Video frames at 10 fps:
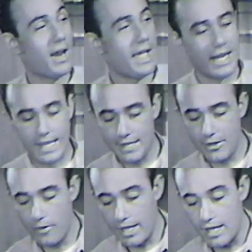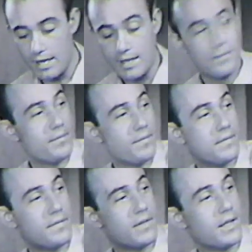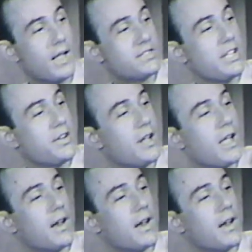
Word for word: Well, I gotta get going. I'll, uh, I'll see you